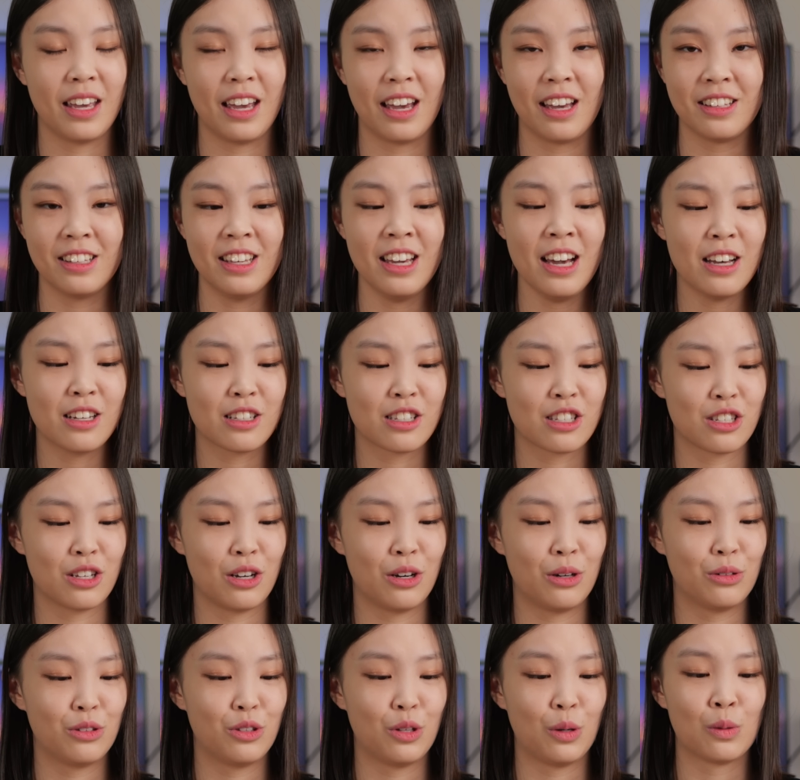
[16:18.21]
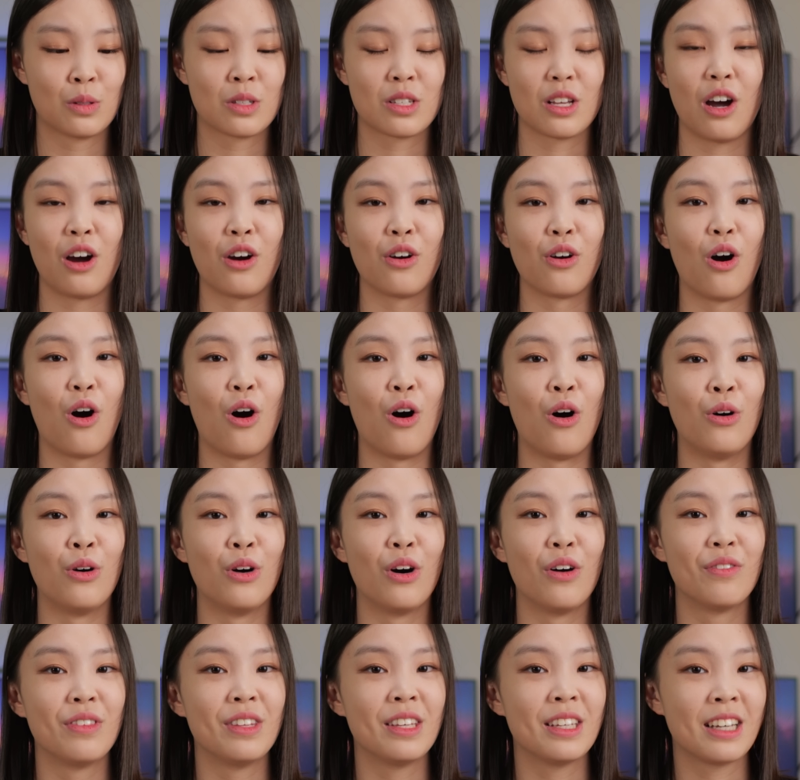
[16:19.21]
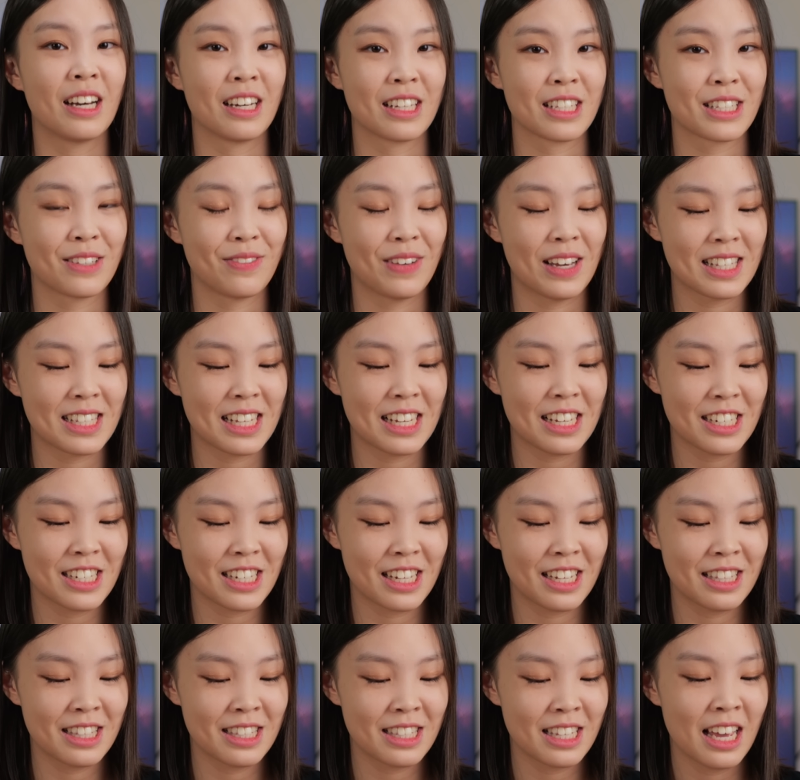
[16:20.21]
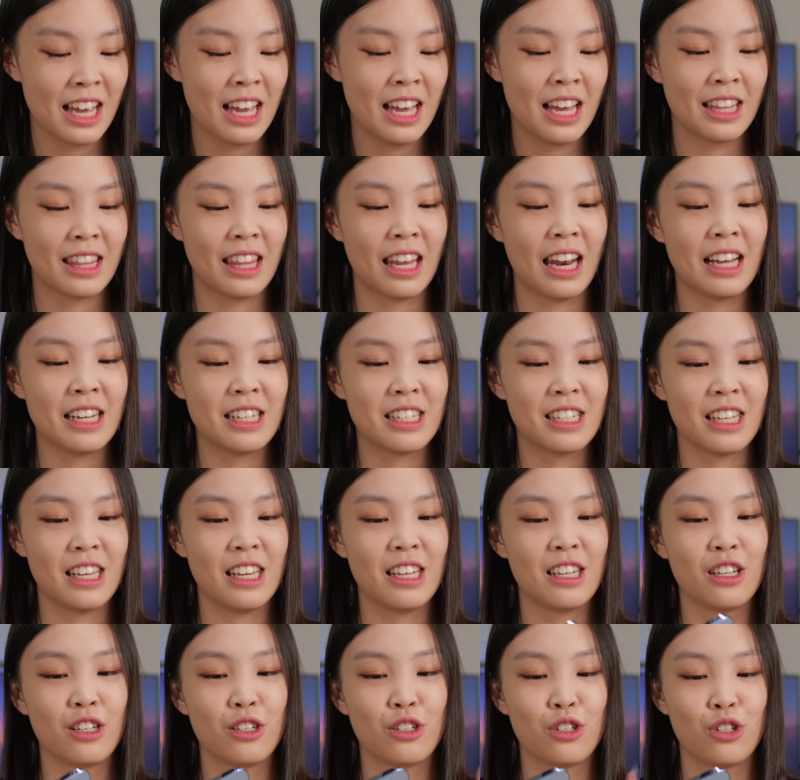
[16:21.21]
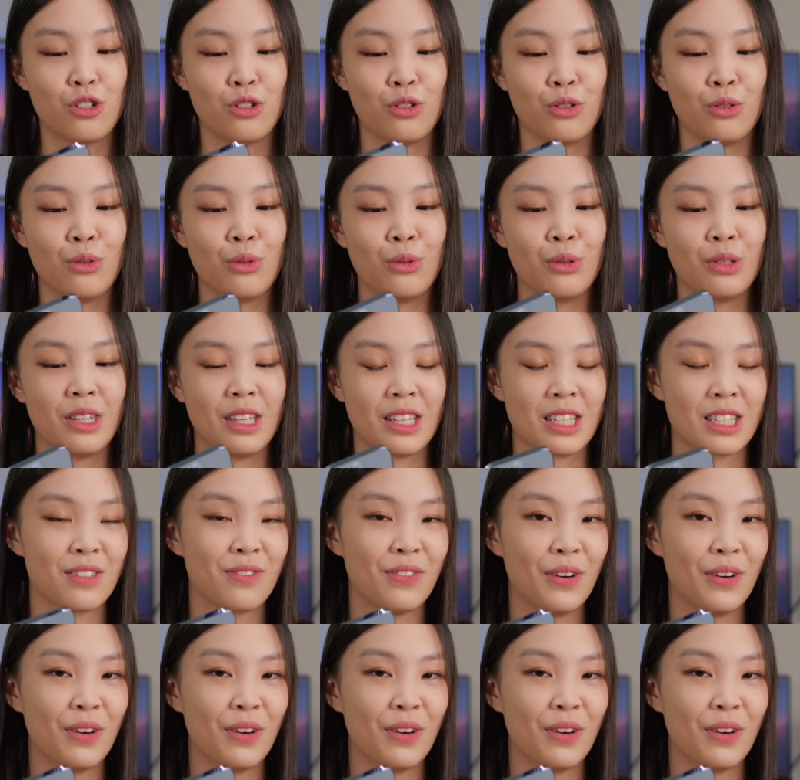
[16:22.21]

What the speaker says: And yeah, so those are all of the customizations that I did to this